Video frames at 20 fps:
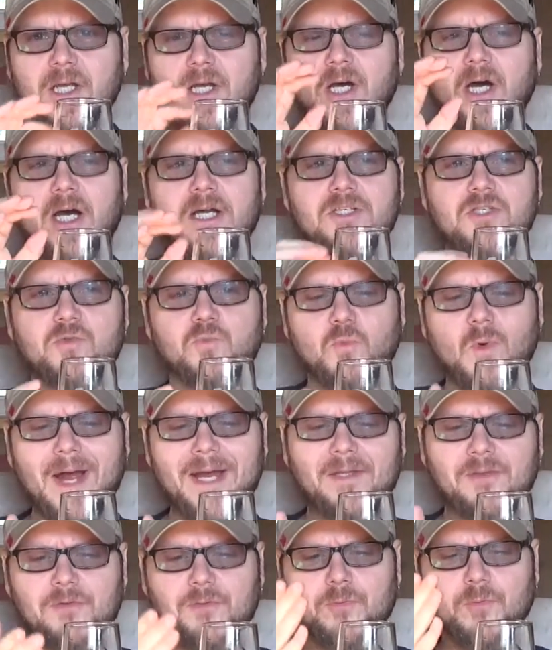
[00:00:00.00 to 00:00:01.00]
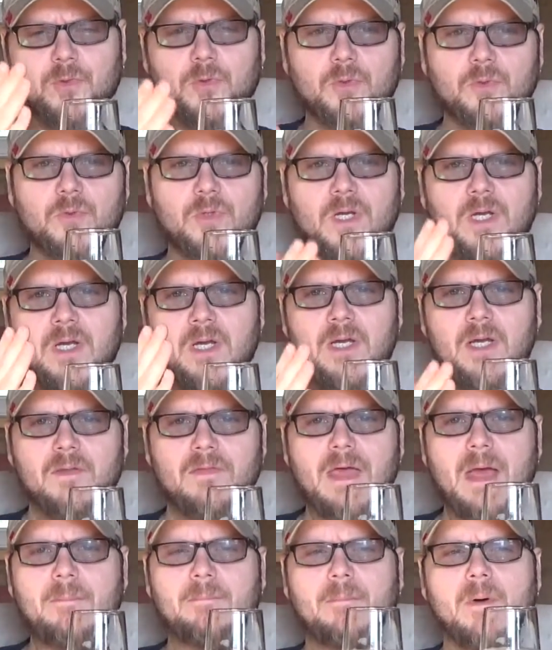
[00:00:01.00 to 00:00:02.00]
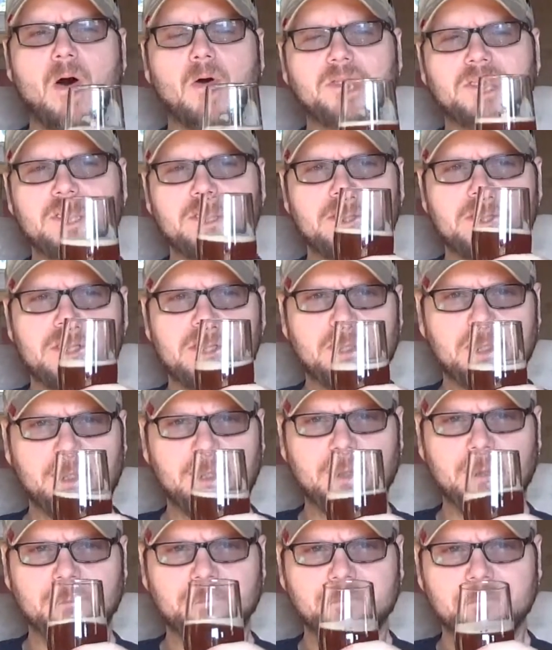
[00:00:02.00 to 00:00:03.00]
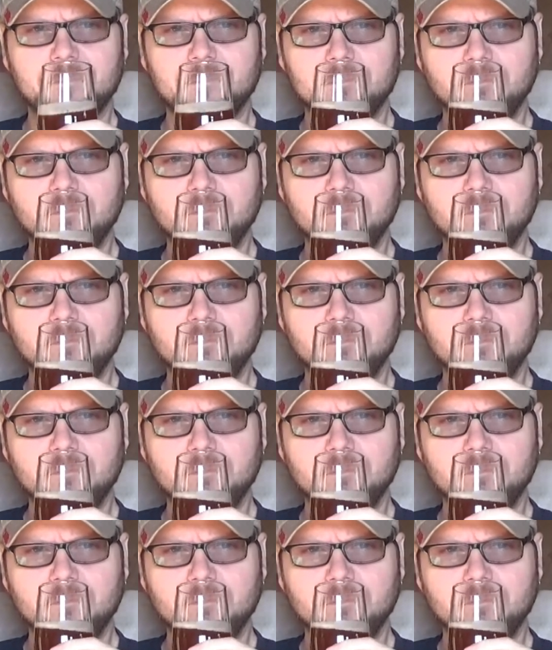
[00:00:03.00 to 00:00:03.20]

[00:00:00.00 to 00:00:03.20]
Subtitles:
cuts right through that maltiness in there.